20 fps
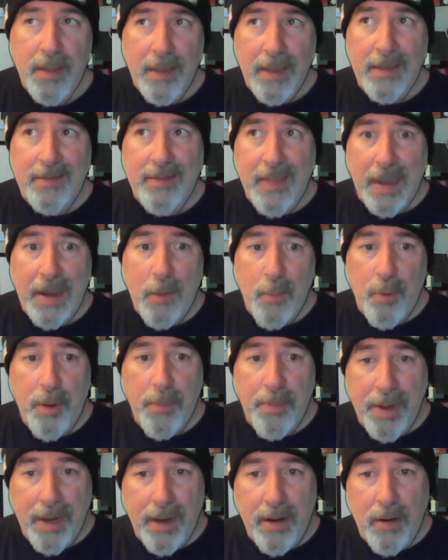is that it would
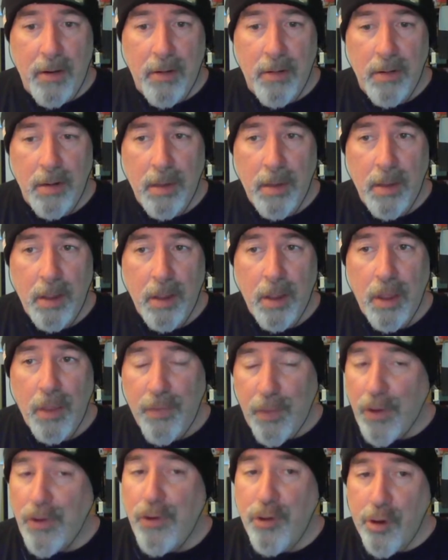appear
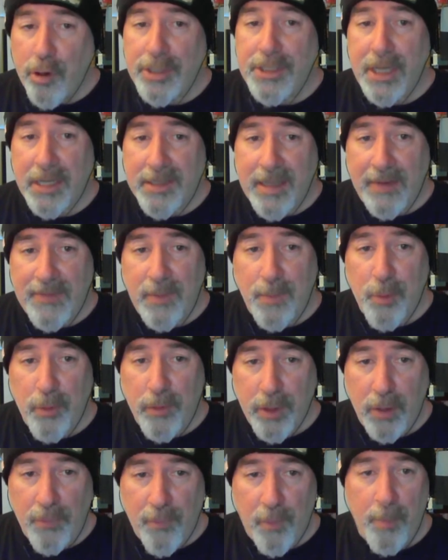the New York Jets have some
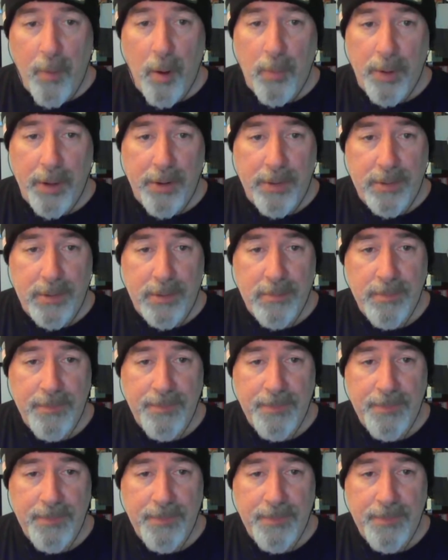really good football players.